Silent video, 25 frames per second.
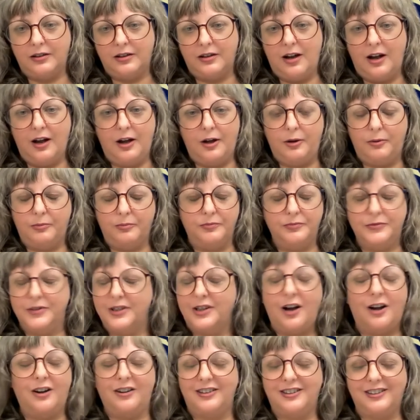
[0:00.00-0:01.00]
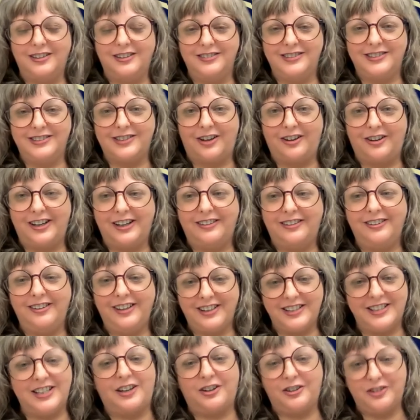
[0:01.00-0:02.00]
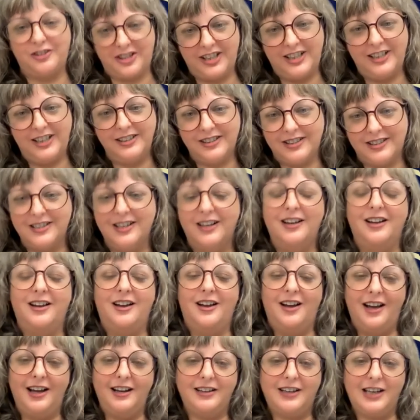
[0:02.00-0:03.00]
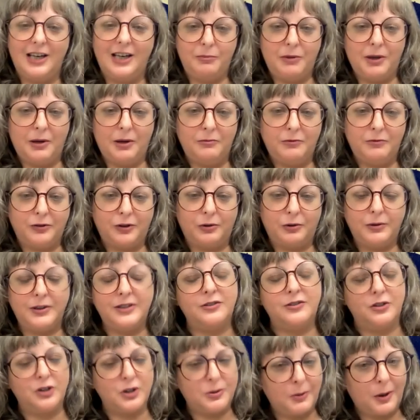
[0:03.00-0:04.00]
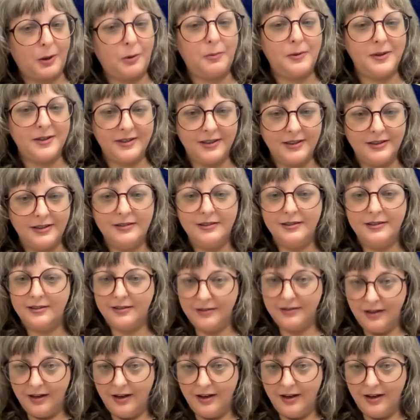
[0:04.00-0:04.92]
collect tear sheets and keep them for research purposes.